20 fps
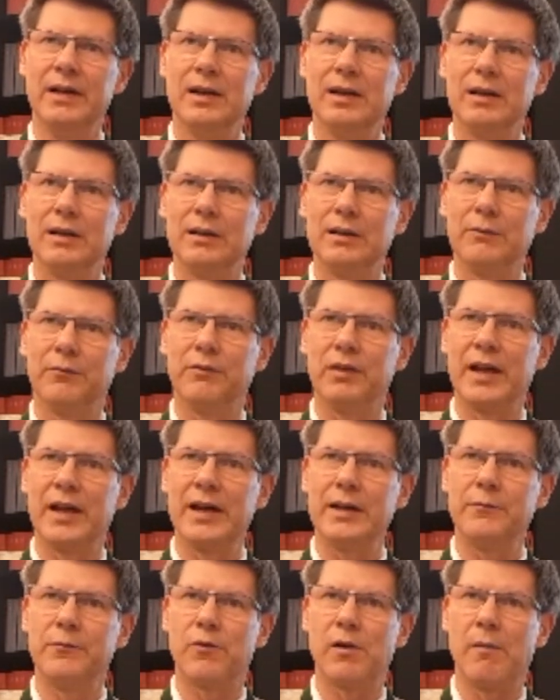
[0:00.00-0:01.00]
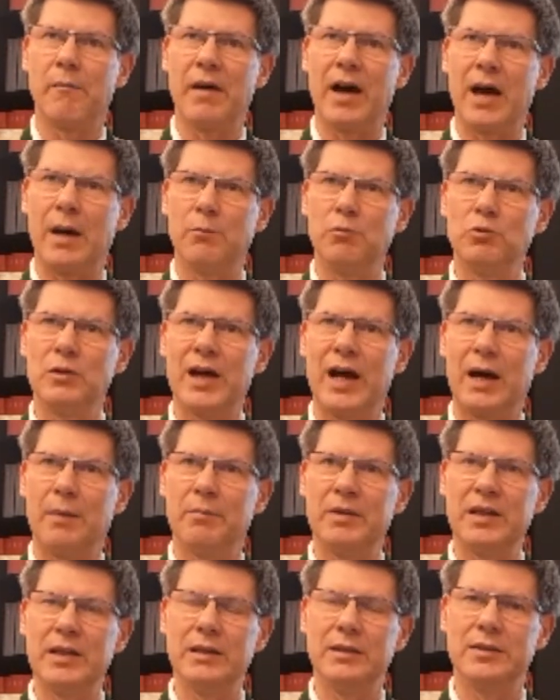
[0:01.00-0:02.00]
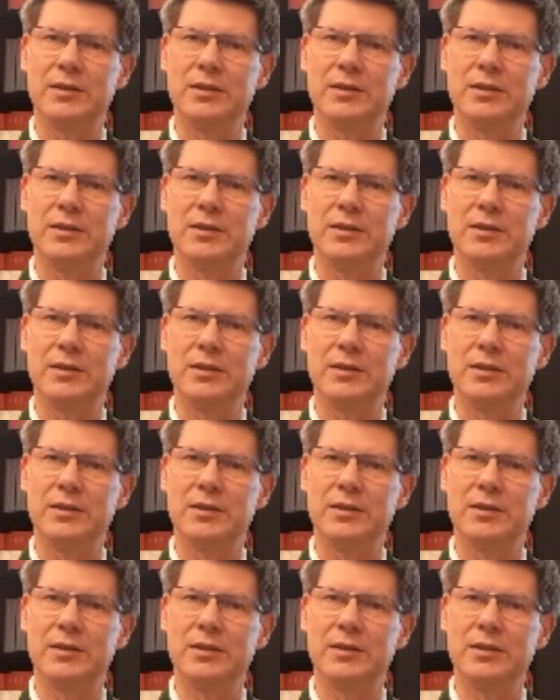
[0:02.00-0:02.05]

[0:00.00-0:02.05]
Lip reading: the flight from Abu Dhabi